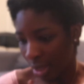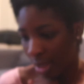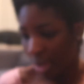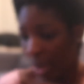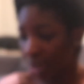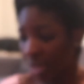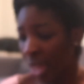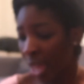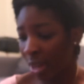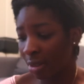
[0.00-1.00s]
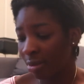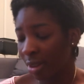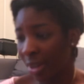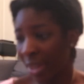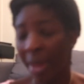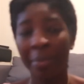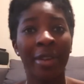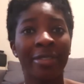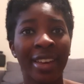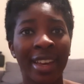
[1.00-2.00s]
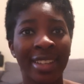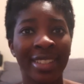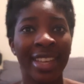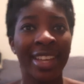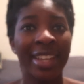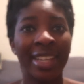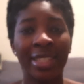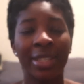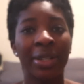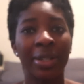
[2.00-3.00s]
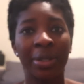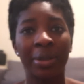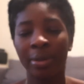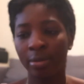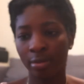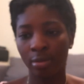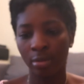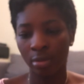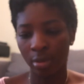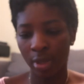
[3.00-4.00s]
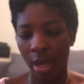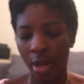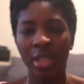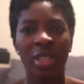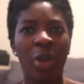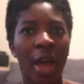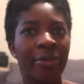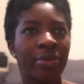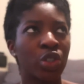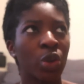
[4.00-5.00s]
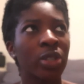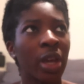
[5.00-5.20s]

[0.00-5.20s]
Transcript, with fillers: And that was it. Okay, perfect. So honestly do i have shows